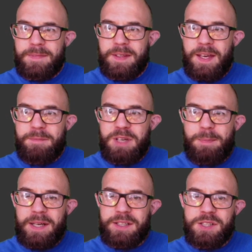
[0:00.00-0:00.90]
And then we go
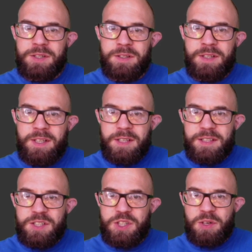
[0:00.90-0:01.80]
back to the
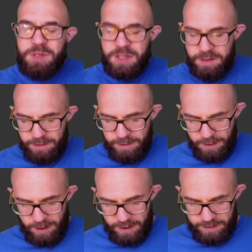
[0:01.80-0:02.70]
description of
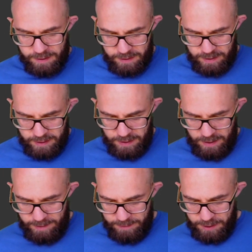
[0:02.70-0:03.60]
Leviathan,
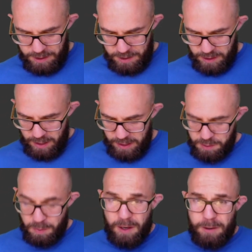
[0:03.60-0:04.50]
verse
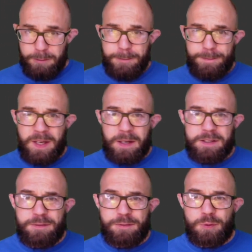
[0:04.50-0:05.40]
12
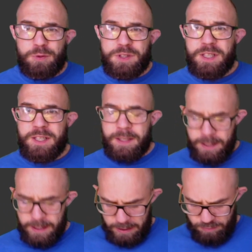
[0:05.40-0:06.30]
to 14.
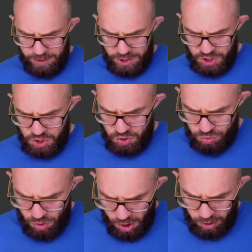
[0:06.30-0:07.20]
It's really
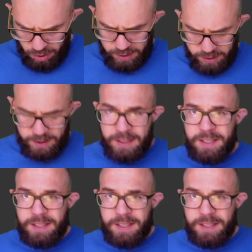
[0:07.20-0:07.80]
strong.